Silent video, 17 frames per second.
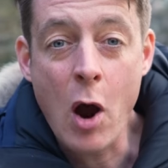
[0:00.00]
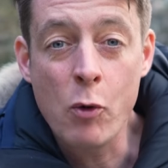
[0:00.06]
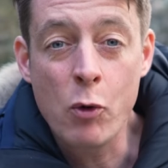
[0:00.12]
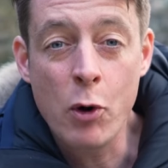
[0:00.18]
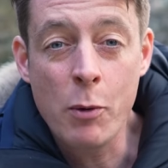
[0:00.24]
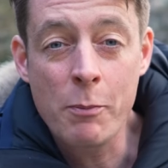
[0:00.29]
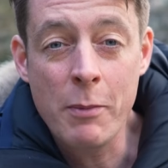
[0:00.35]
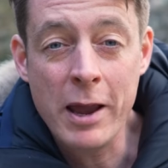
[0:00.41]

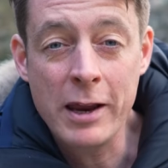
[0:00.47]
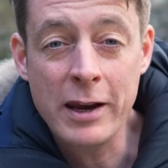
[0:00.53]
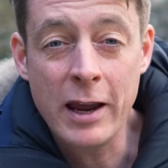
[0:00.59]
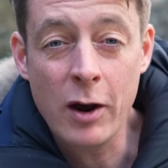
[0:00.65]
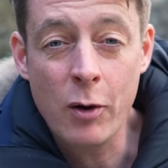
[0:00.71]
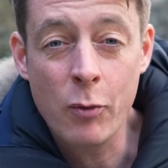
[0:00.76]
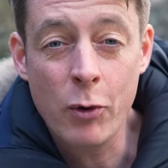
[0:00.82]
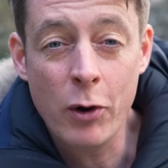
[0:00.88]

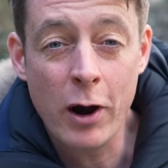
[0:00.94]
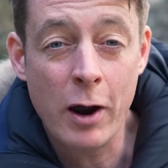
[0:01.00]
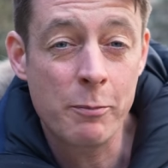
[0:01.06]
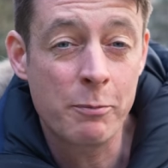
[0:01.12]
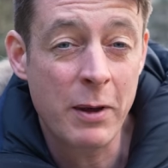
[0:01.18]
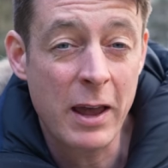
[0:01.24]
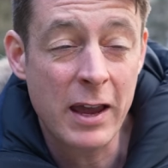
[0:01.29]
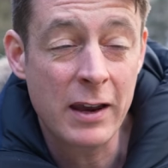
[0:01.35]
Romania, where
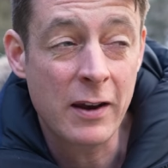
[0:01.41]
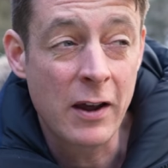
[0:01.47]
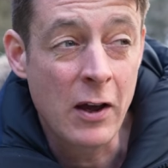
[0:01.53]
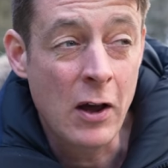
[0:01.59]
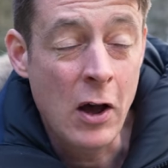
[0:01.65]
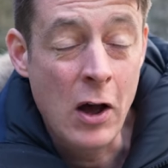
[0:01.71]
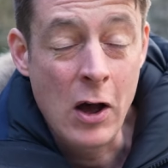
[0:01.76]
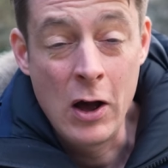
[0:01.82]
I've been
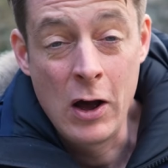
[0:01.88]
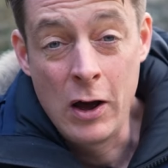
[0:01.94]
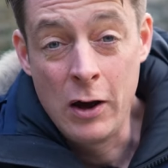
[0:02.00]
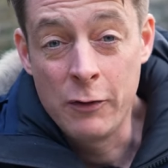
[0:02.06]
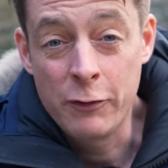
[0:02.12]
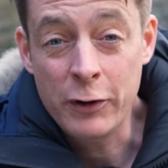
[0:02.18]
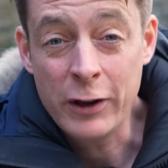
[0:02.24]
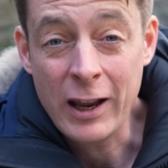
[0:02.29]

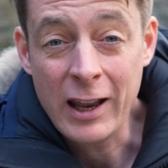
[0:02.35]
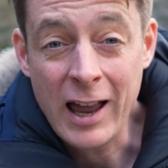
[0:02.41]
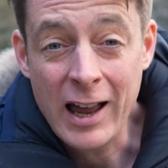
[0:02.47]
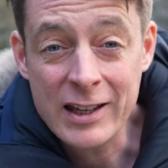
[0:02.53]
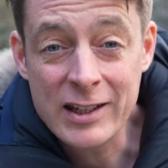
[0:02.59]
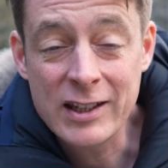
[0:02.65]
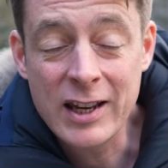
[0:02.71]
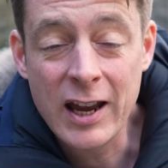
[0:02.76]
for the
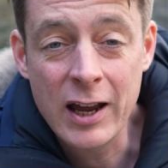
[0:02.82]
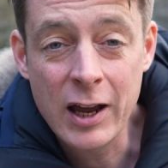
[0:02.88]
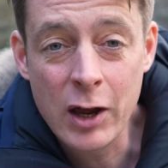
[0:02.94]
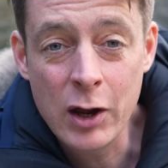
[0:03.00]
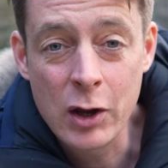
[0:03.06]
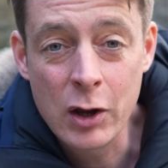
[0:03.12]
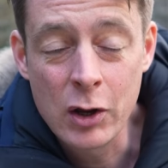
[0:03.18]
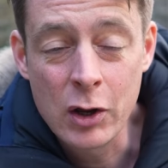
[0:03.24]
last
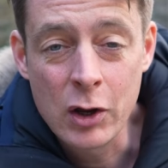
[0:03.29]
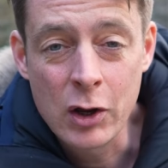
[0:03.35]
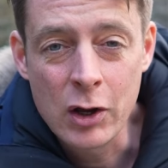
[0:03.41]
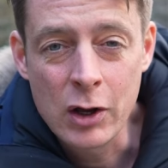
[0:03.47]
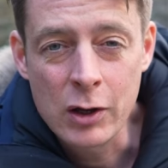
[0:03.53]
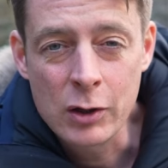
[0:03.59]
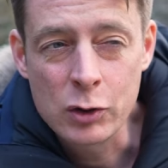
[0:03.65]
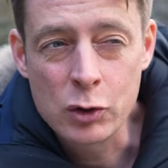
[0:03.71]

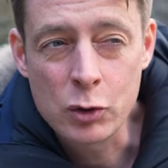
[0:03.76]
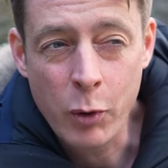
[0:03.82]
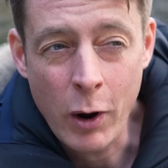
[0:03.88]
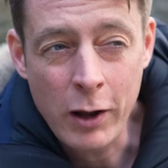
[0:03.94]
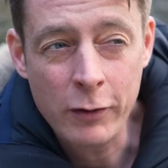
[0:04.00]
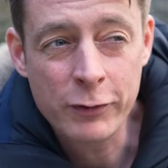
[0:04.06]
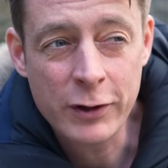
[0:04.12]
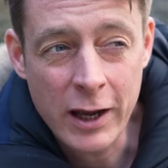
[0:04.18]

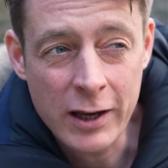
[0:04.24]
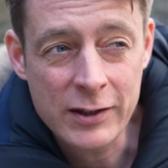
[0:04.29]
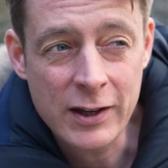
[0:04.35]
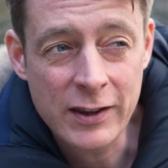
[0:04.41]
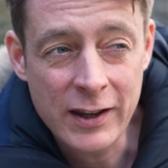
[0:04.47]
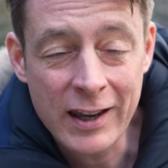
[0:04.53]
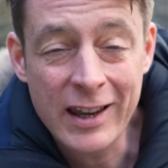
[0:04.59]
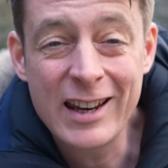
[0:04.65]
12 days. I
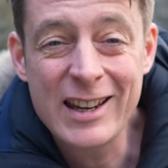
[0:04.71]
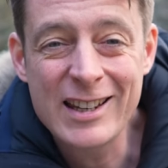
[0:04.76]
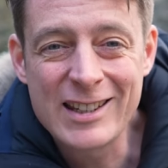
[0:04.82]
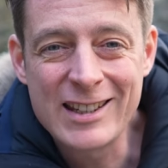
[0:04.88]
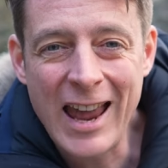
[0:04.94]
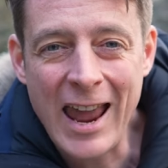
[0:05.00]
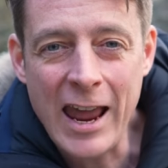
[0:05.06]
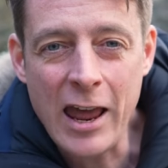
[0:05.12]
think it is
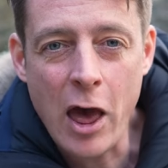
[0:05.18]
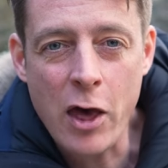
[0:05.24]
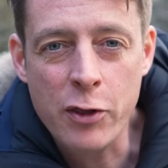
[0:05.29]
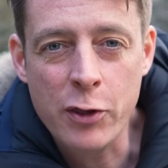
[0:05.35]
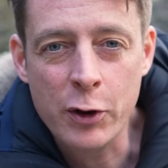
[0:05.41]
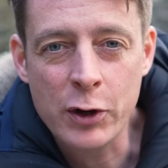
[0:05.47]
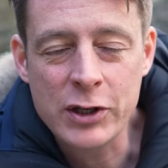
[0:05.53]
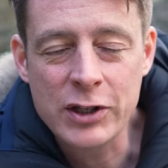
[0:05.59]
day
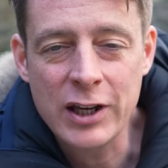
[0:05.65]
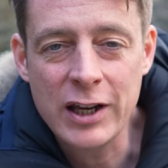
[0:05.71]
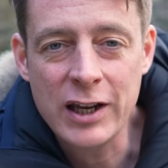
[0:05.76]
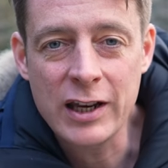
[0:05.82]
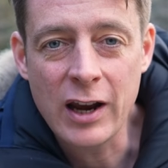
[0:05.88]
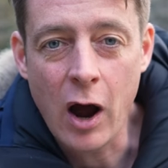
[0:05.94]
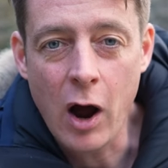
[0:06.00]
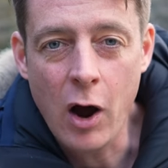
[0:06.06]

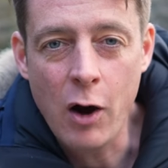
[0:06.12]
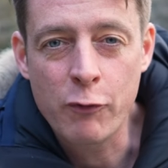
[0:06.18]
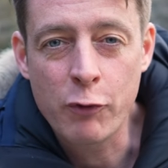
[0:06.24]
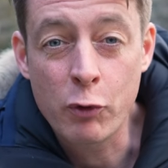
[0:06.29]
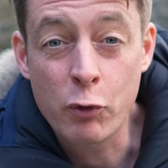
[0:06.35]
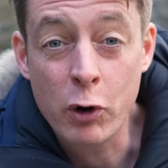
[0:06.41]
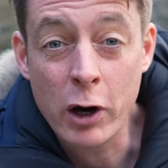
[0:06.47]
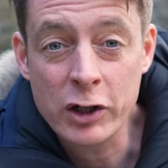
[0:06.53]
13 of
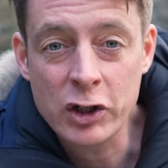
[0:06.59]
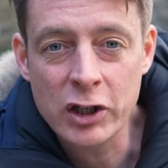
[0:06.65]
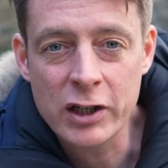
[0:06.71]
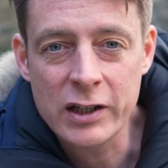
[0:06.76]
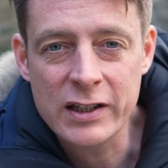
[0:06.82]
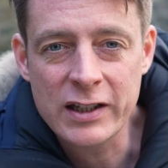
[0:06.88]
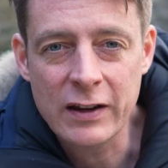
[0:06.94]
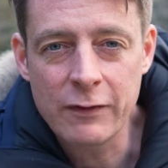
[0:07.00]

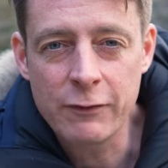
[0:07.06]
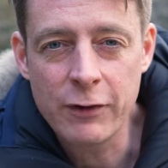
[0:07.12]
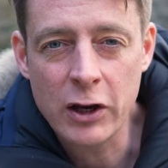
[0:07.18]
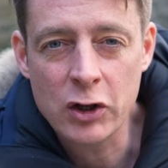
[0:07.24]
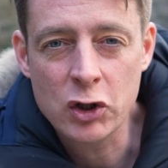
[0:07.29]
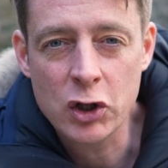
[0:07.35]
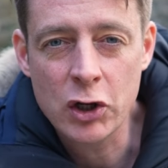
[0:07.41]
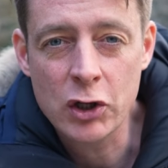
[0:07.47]
Russia's
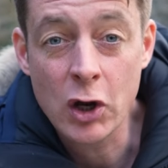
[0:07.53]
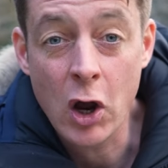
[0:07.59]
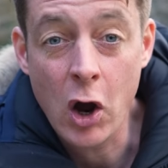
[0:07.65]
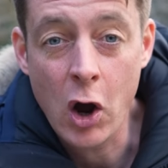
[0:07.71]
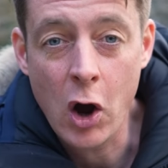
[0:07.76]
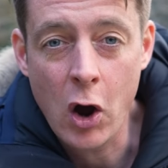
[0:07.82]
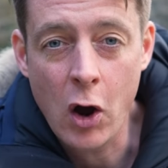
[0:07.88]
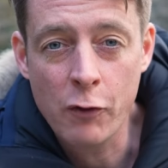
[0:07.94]
invasion
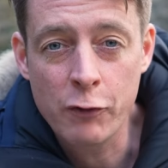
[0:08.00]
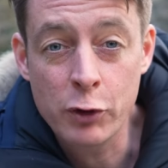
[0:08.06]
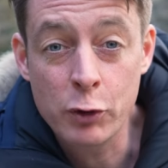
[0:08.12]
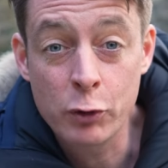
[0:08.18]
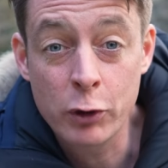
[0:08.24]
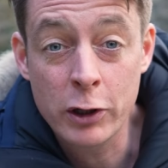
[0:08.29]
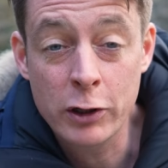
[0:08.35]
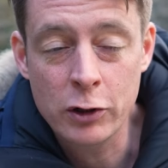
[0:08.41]
of
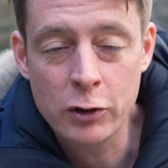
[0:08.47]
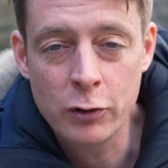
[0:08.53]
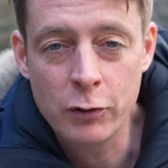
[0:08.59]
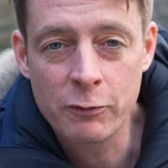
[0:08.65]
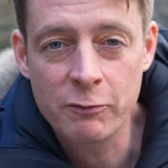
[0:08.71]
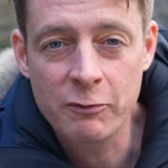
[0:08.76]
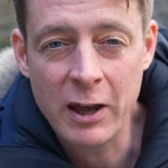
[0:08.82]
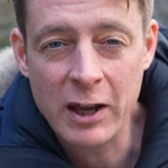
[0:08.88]
Ukraine, the new
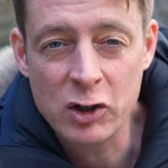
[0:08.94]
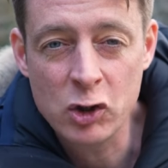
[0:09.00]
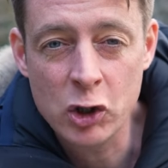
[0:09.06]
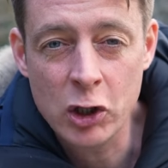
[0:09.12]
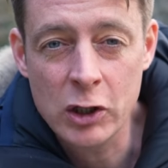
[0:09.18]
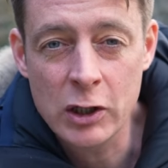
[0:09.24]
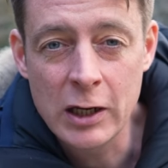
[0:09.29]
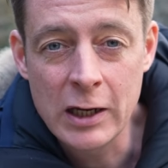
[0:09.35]

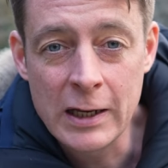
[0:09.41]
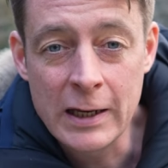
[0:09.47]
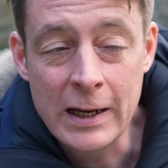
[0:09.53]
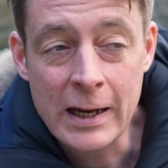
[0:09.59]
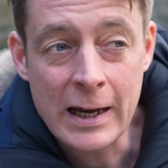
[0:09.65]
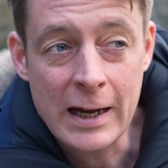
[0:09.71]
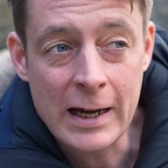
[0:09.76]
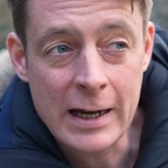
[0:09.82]
invasion.
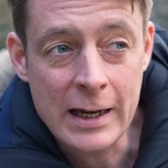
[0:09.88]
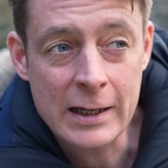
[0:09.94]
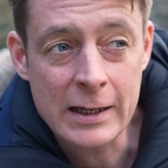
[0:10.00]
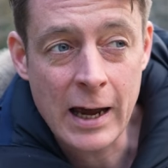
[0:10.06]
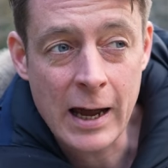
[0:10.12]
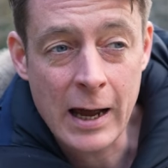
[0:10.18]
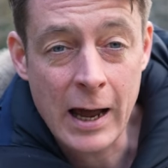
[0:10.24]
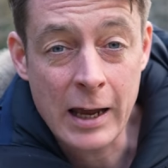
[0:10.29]
And
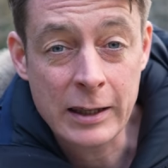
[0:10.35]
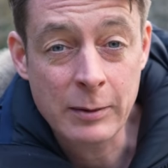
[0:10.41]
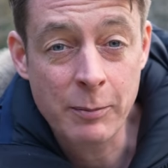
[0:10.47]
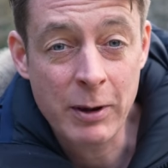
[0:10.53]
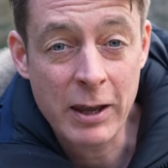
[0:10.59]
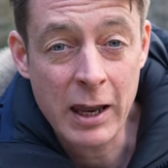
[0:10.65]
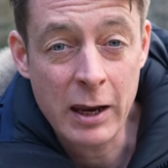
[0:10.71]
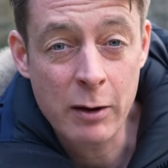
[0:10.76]
at the
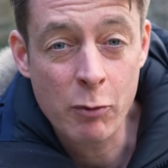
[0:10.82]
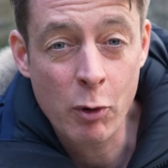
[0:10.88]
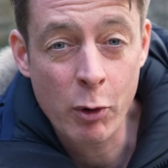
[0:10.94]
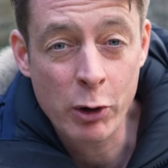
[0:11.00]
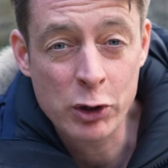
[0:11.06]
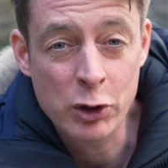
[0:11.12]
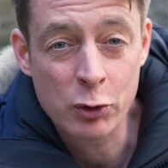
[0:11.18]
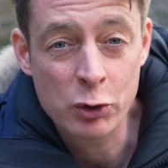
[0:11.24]
beginning, we
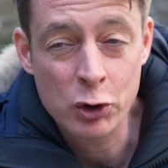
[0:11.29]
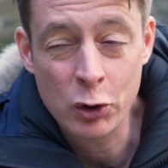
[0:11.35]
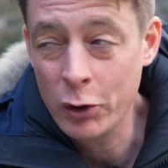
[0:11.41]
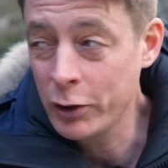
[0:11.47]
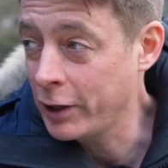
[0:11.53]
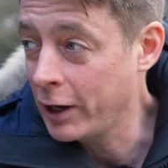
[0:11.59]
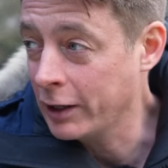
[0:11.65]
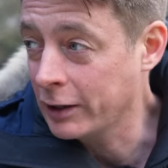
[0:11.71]
weren't so
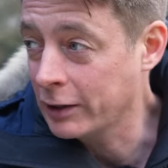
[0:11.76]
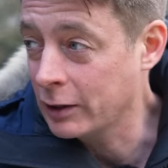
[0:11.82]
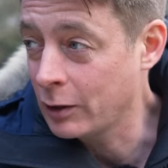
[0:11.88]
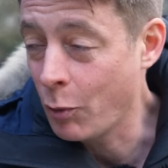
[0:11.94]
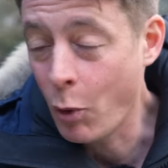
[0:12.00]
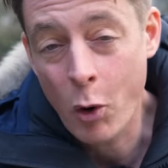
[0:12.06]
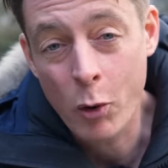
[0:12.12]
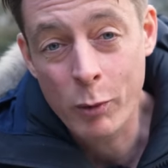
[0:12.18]
sure that the
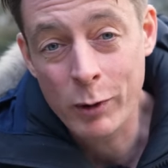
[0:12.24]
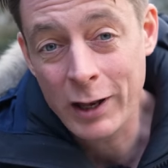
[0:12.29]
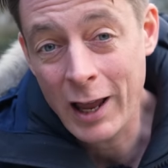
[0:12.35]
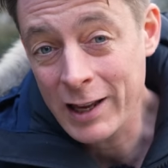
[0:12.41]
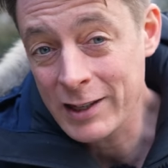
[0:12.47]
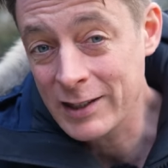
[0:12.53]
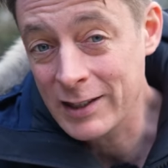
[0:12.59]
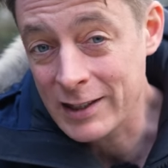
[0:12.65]
war would
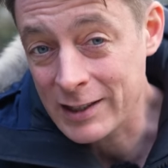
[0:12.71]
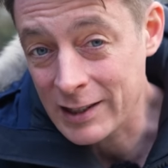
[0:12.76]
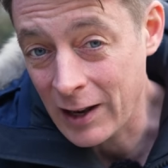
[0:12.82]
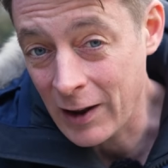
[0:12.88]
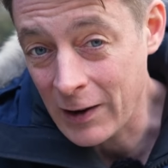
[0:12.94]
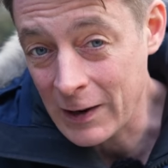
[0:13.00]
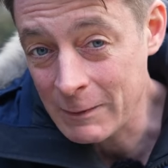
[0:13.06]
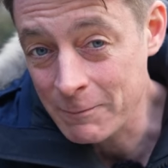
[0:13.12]
last this
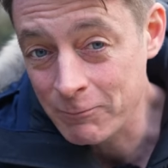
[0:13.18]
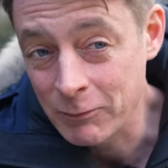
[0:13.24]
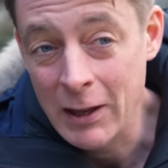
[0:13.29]
long.